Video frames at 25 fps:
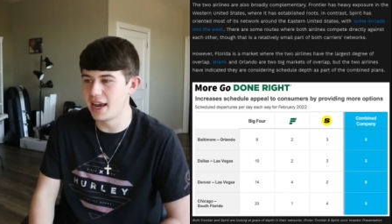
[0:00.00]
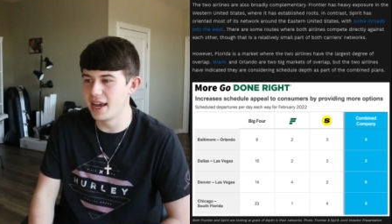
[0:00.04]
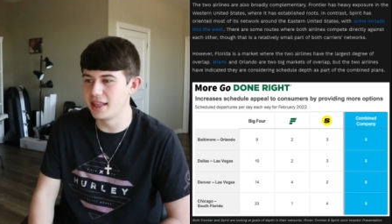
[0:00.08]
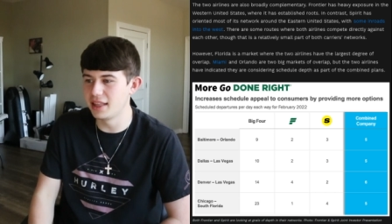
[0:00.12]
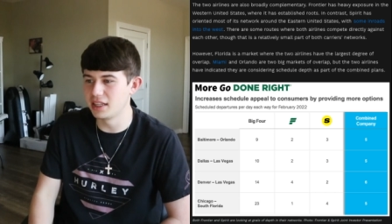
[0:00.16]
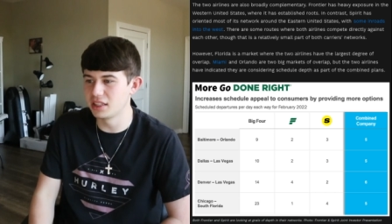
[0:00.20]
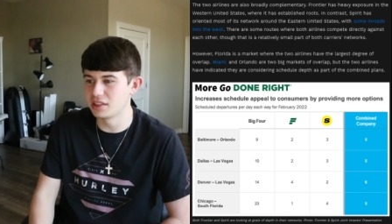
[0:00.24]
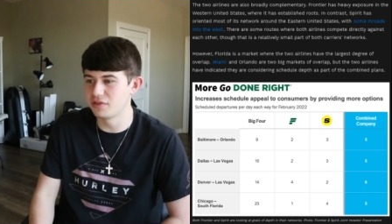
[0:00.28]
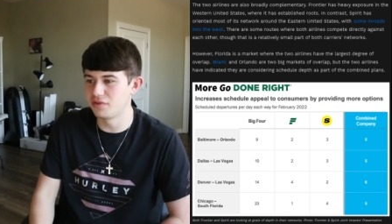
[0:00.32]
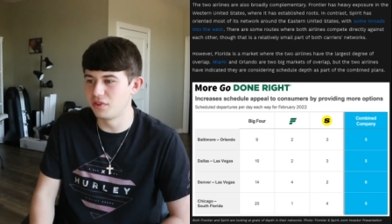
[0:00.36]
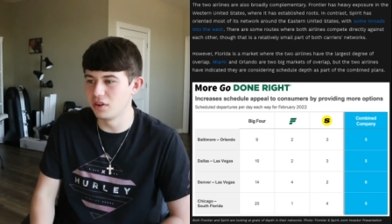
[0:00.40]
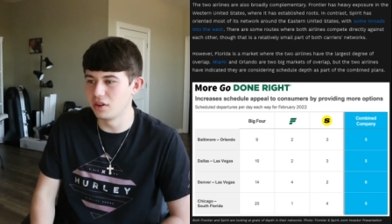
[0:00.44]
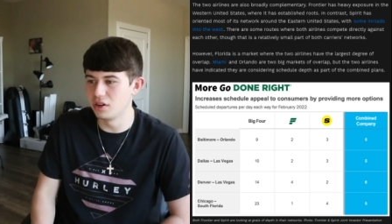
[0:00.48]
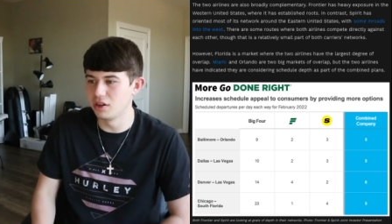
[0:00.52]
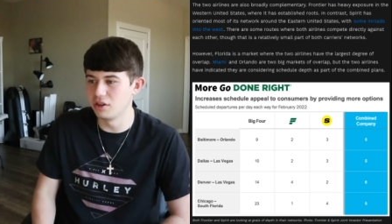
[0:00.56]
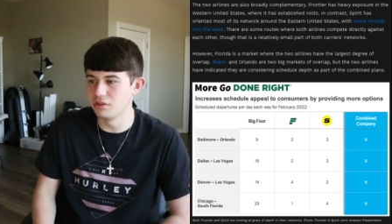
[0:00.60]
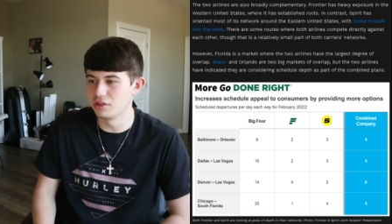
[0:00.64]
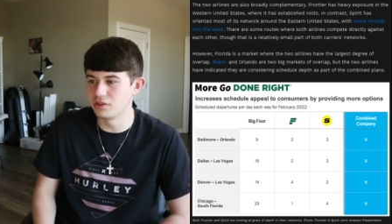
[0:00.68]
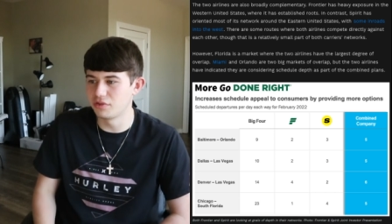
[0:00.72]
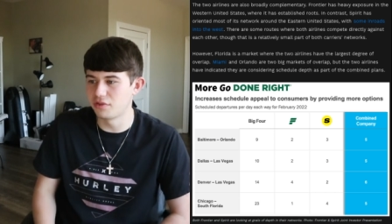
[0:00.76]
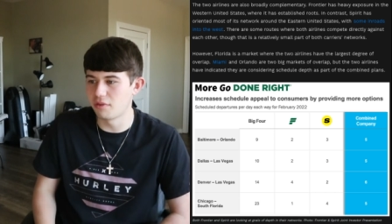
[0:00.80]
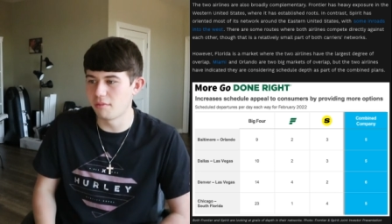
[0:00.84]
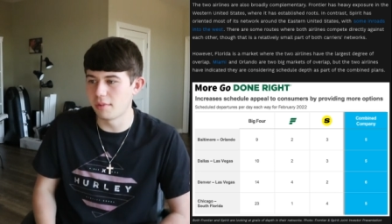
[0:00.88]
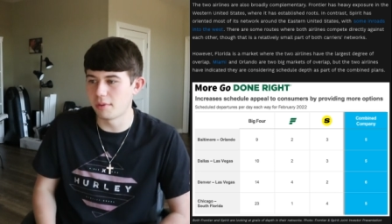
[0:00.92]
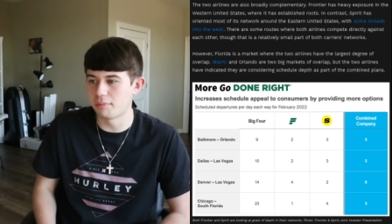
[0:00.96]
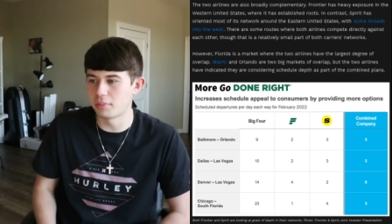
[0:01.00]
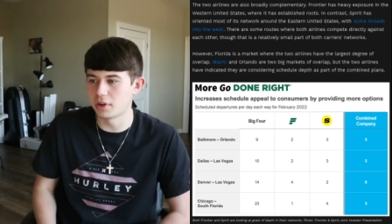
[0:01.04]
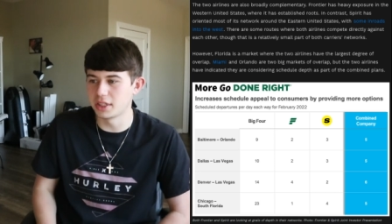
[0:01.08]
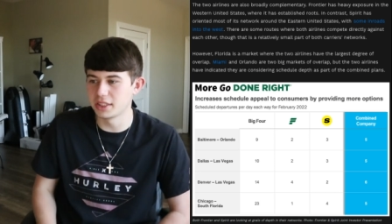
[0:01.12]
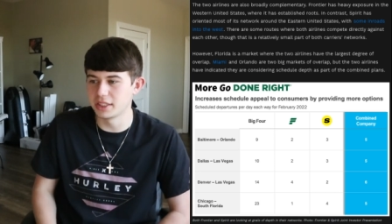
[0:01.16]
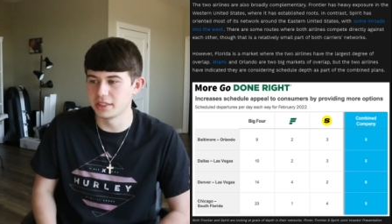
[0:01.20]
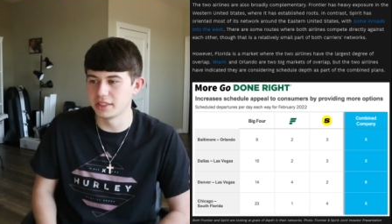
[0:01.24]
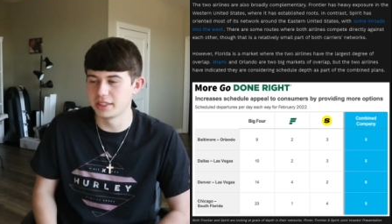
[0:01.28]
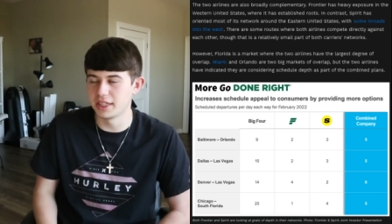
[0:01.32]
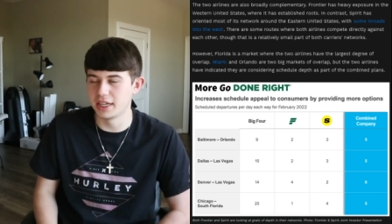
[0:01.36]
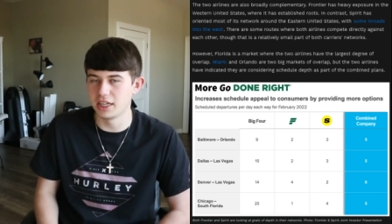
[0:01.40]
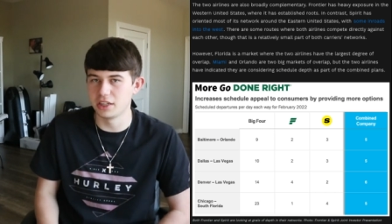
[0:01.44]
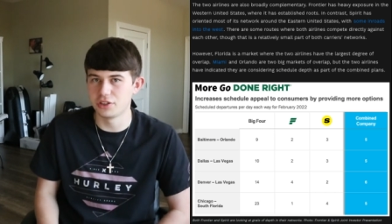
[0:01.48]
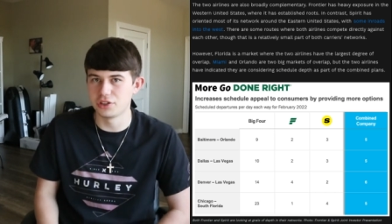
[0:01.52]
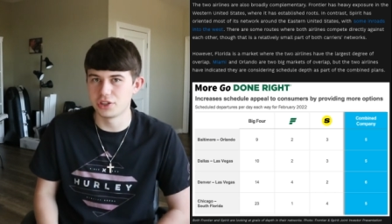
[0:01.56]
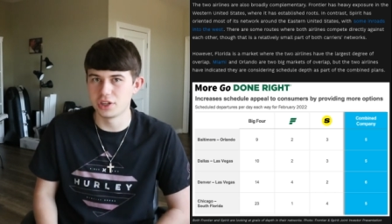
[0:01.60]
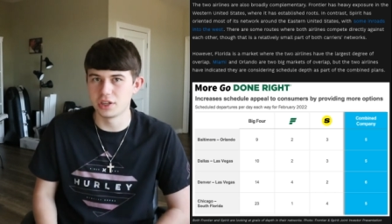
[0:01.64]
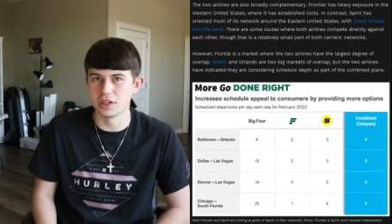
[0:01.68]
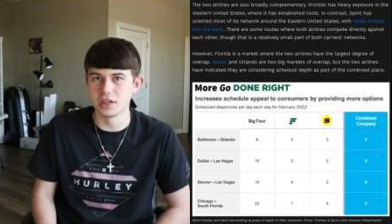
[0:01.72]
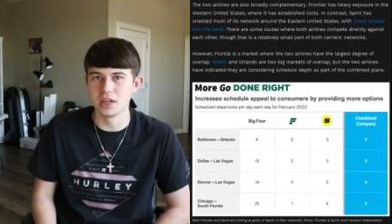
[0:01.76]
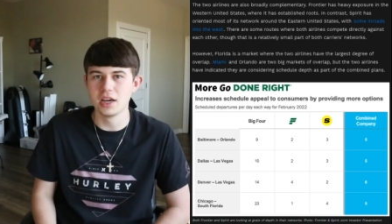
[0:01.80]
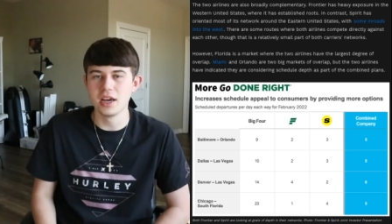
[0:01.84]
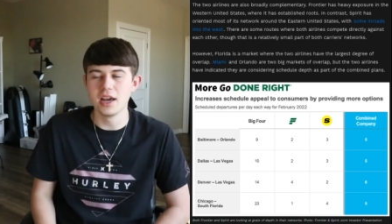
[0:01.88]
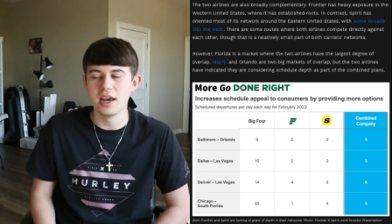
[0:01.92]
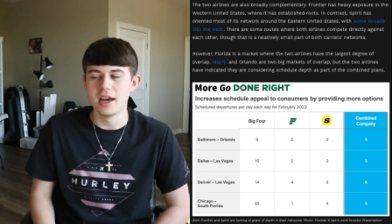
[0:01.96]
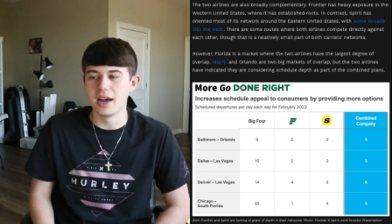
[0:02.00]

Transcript: and this photo is from a presentation.